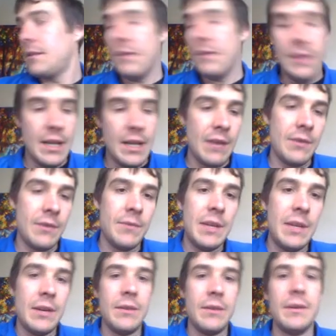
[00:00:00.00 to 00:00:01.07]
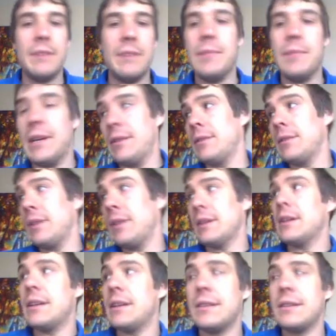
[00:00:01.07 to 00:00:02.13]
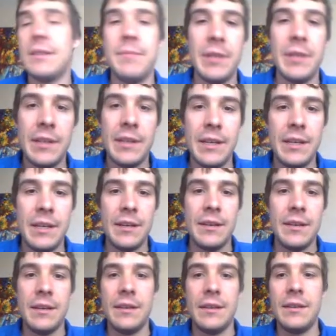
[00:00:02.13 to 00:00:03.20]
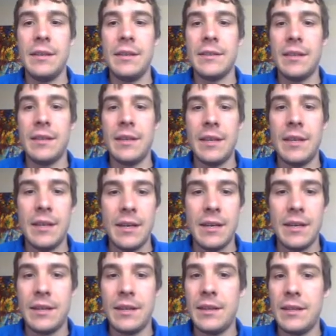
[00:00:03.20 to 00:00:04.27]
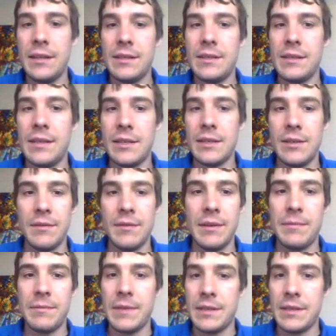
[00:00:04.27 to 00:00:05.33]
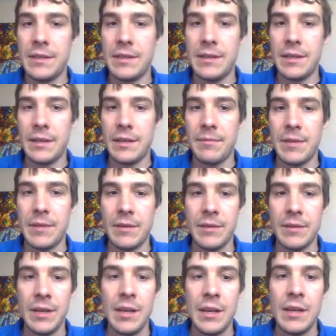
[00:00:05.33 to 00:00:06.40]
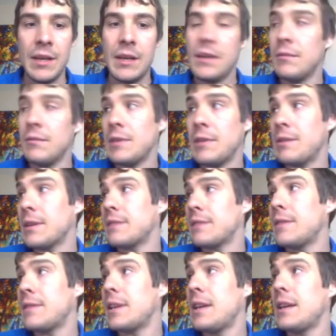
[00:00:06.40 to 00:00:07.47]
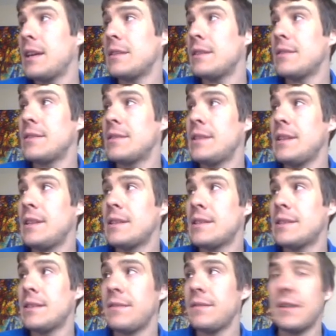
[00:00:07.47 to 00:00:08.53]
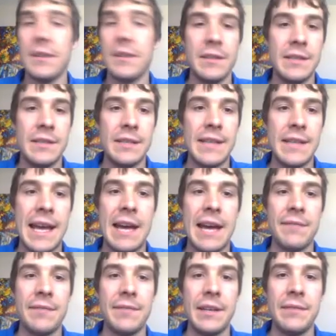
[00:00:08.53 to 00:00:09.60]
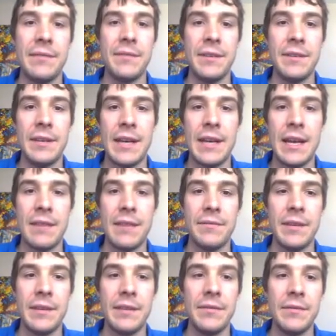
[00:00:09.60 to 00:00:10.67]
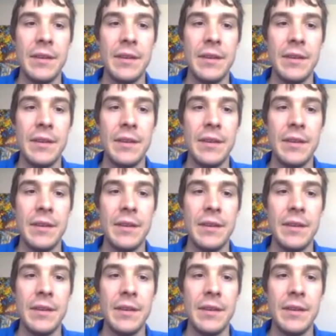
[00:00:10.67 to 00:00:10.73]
now that we know about stability and things like that, this is actually a great place to talk about radioactive decay, because you can see this stuff here. It says half-life, half-life.